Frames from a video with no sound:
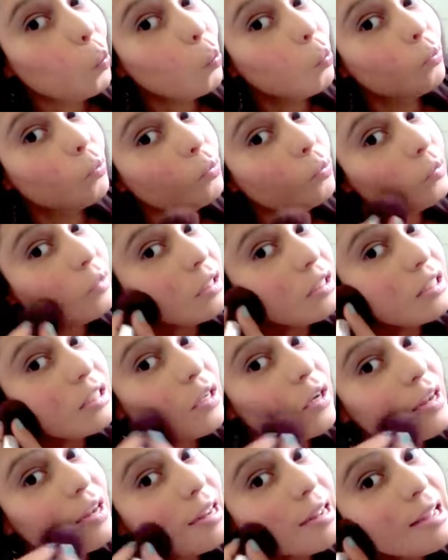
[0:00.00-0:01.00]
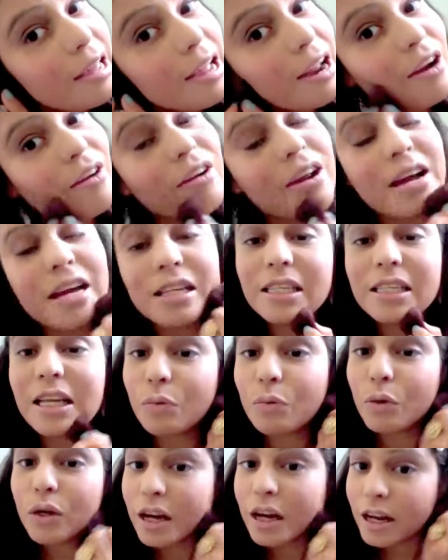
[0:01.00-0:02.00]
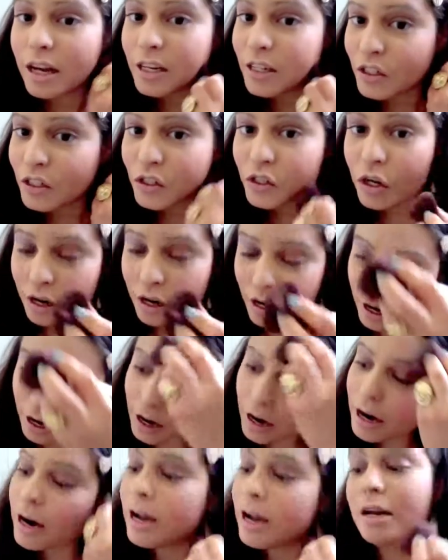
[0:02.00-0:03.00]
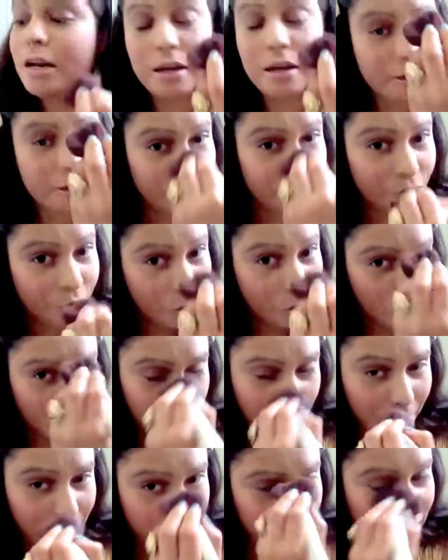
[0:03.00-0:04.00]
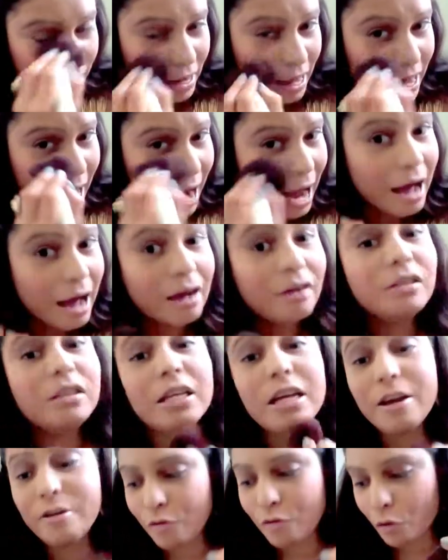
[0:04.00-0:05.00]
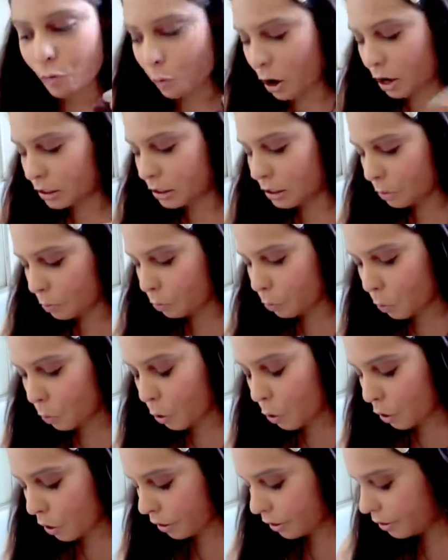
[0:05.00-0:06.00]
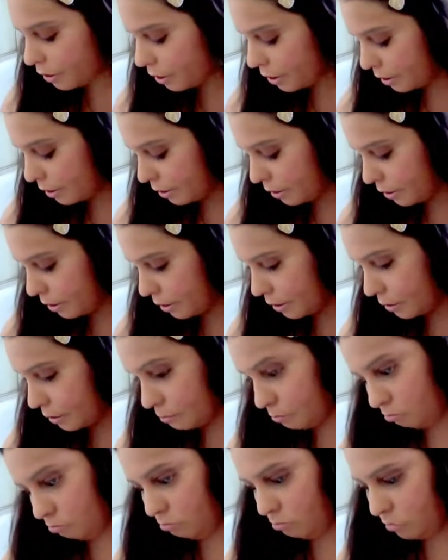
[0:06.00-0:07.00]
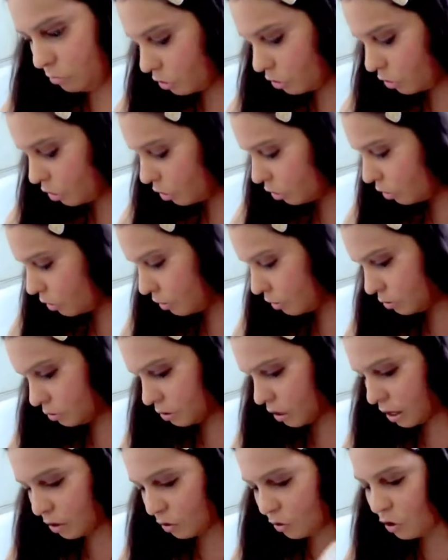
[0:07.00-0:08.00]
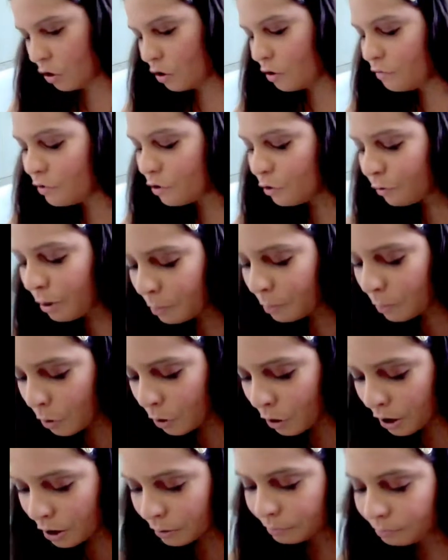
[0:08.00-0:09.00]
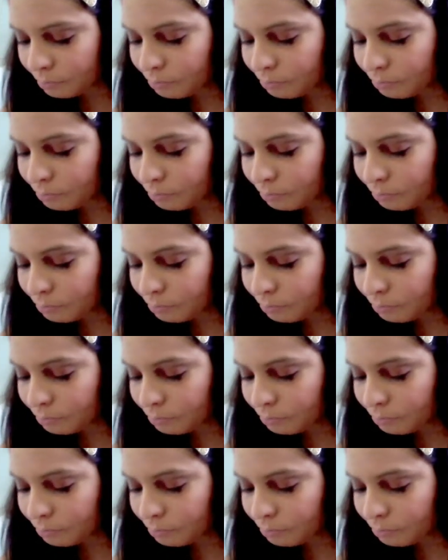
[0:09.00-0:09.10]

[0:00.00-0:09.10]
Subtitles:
That's the areas that we contour. You can build it out if you want more, you know, I don't know, if you want more.